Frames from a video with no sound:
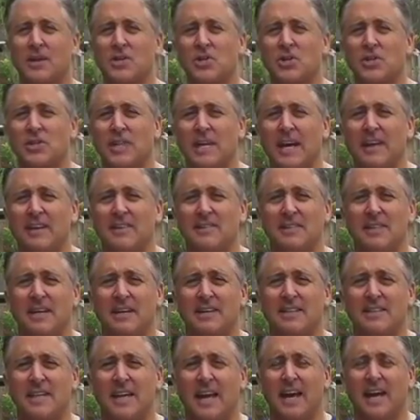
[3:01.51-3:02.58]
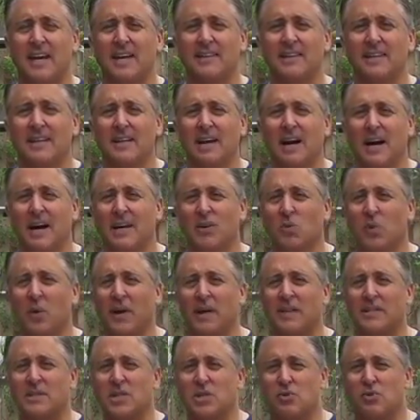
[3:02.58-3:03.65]
then you take six to eight to nine
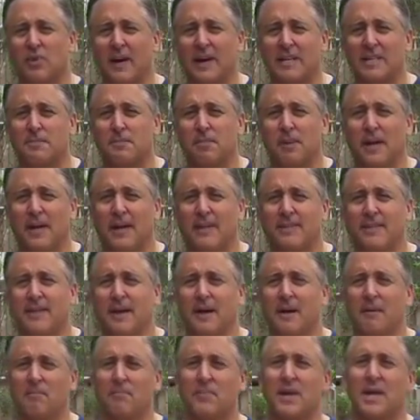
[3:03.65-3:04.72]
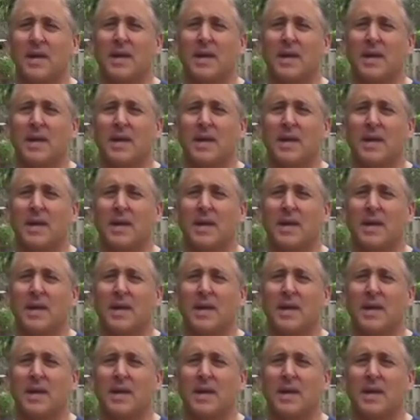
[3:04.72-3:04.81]
weeks to transplant them.